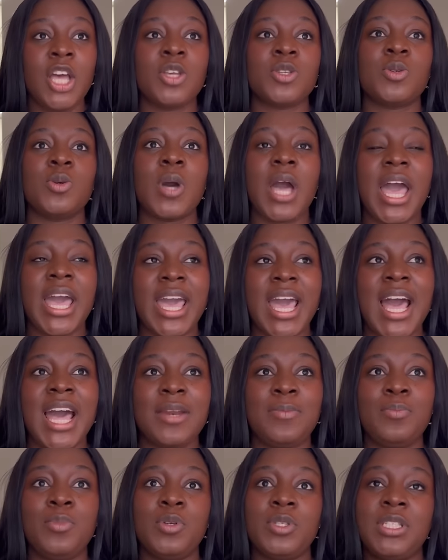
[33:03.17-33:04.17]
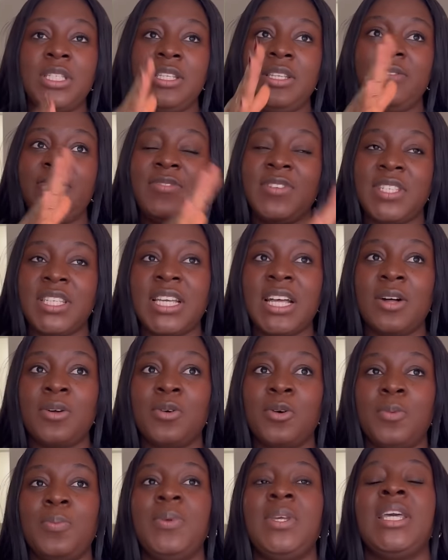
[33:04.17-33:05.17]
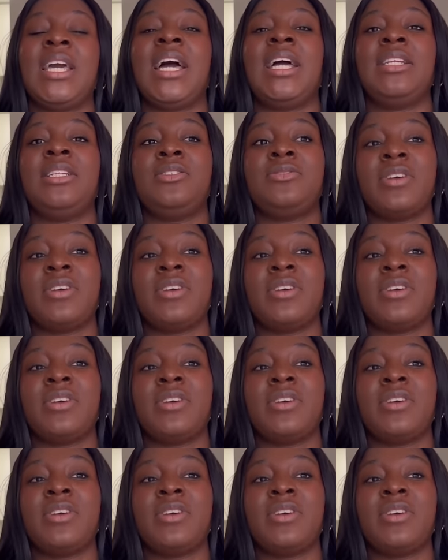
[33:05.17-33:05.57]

So I had both the physical copy and the